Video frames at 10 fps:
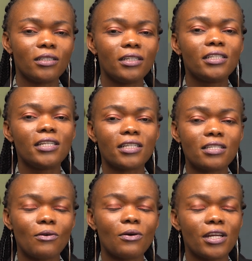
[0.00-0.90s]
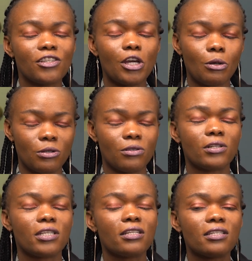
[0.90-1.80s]
leaders or HR
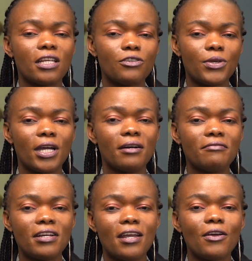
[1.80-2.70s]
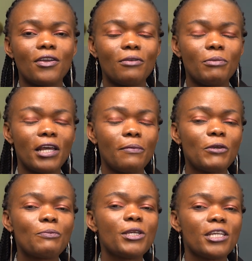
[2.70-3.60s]
consultants that we have. He'll be
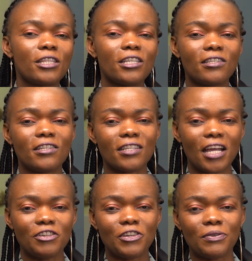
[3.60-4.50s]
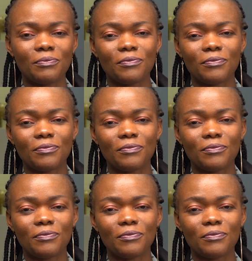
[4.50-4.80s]
helping me in this discussion.